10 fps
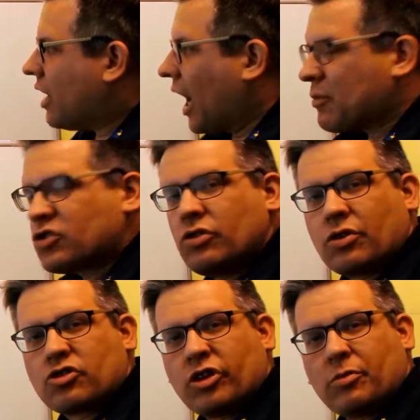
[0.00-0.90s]
Absolute
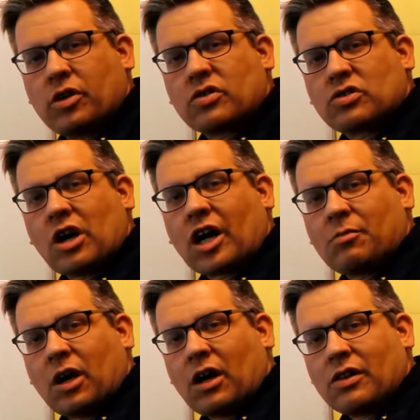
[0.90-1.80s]
extrema is talking
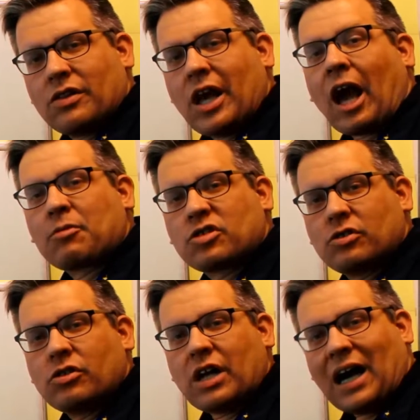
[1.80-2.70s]
about the
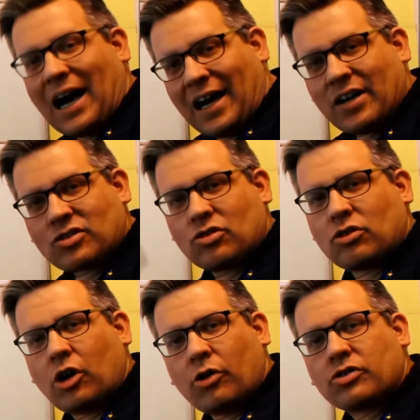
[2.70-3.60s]
absolute highest or
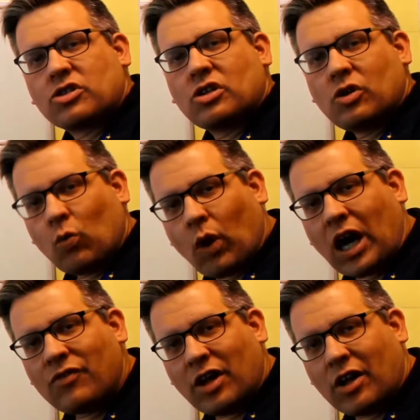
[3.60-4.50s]
lowest
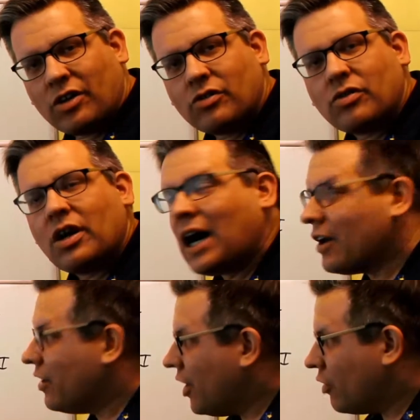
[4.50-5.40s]
y value on
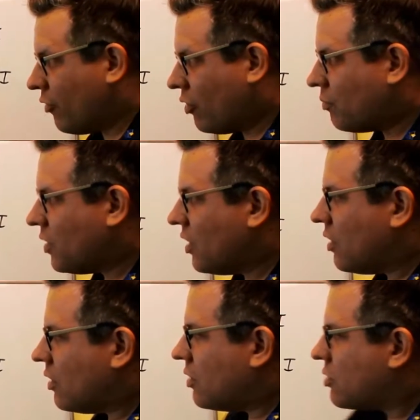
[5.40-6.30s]
an interval.
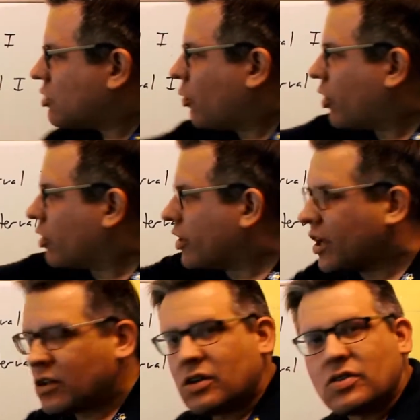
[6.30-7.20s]
So we're going to
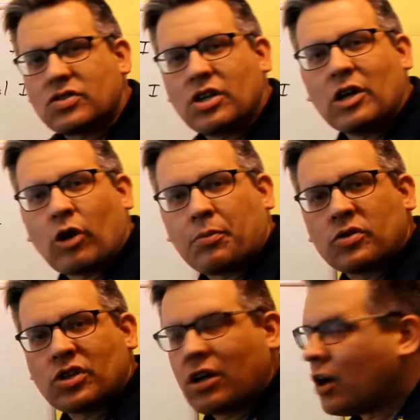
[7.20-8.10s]
let C
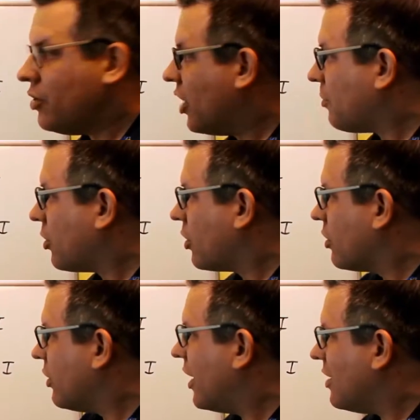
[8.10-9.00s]
represent a
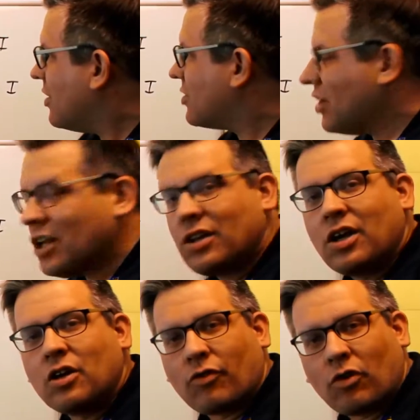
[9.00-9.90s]
number that is in the
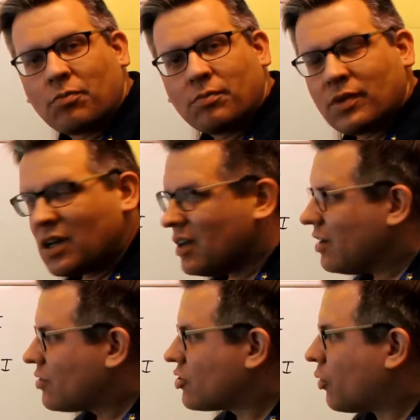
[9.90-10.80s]
interval.
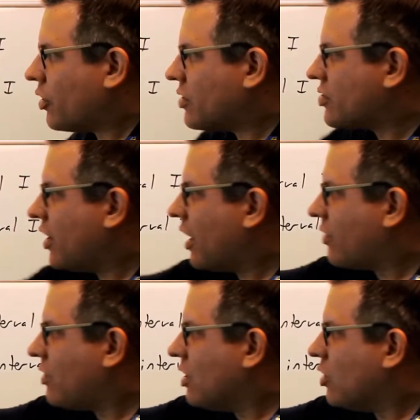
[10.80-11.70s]
So we're going to say
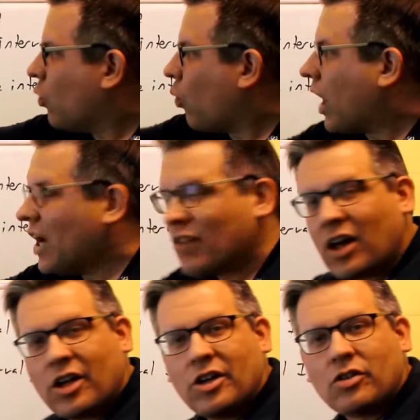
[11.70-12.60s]
that the y
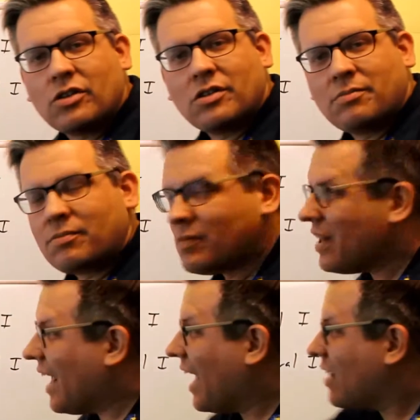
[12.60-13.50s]
value
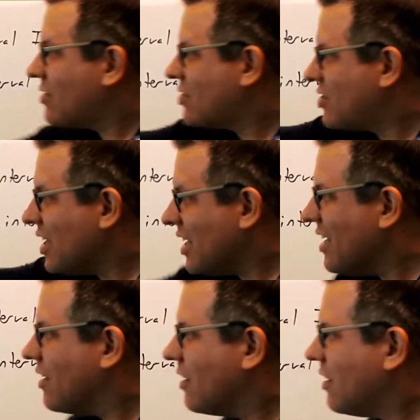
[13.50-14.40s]
at
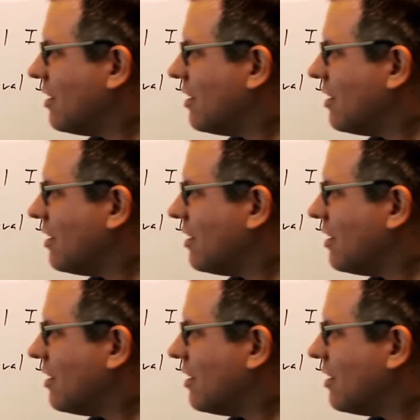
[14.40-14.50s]
C